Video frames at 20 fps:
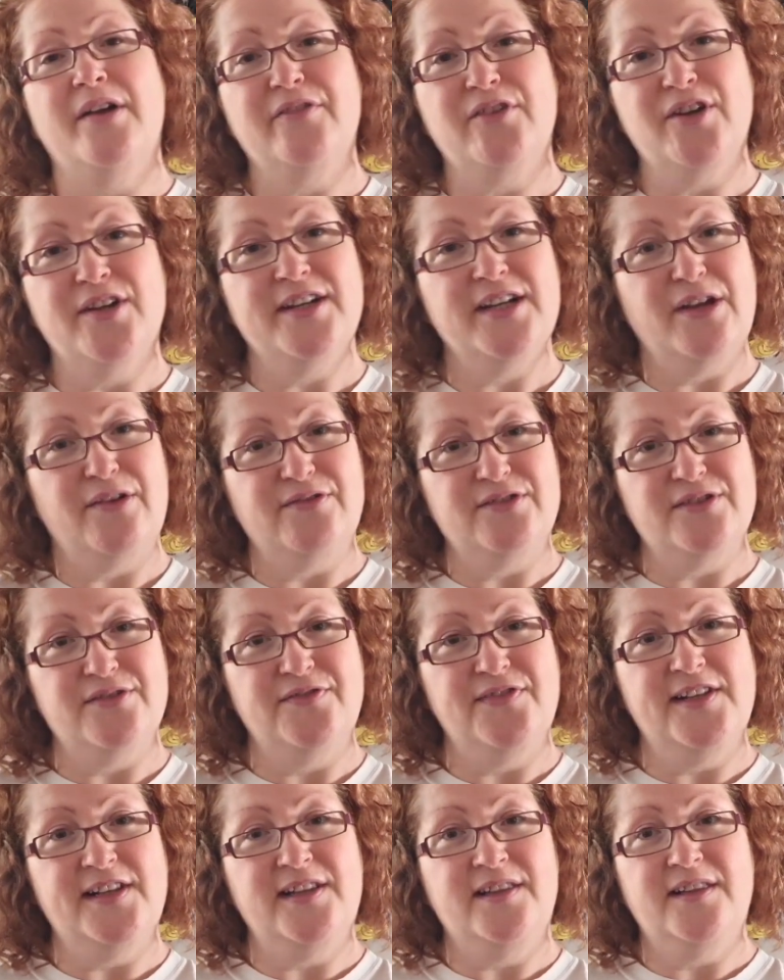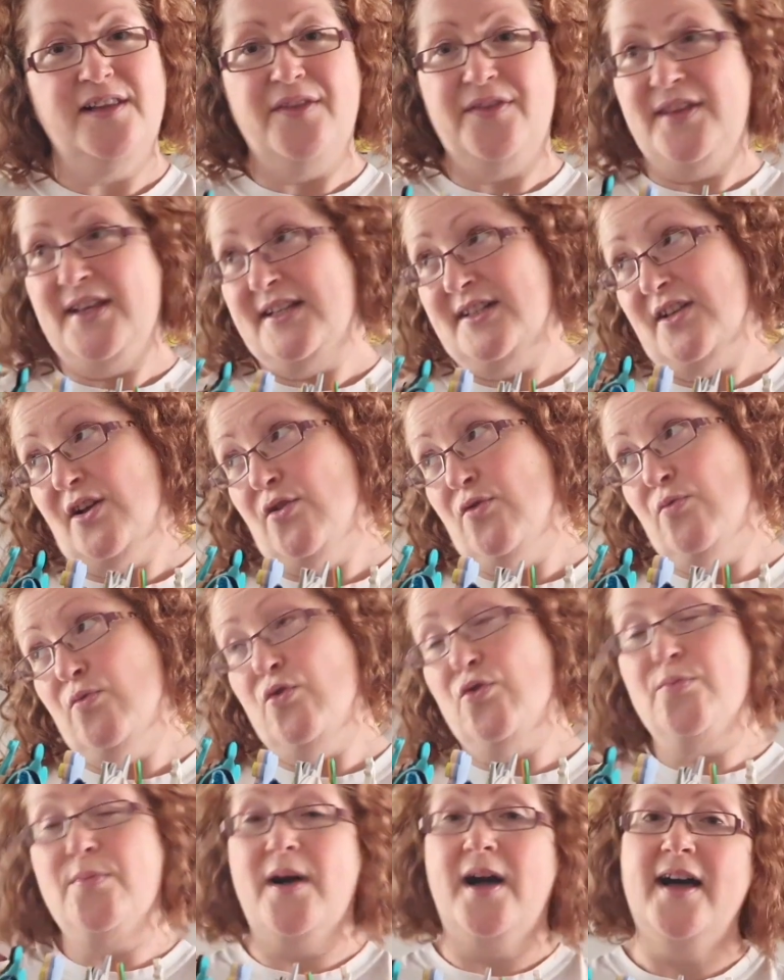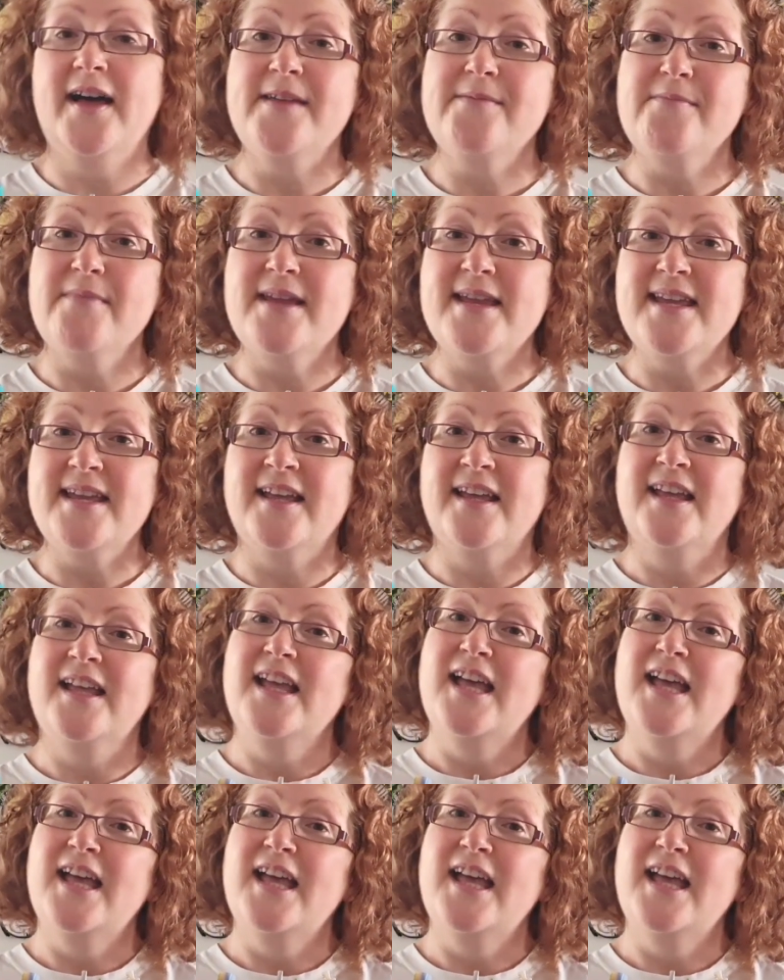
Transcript: I've got enough to fill this whole wall behind me,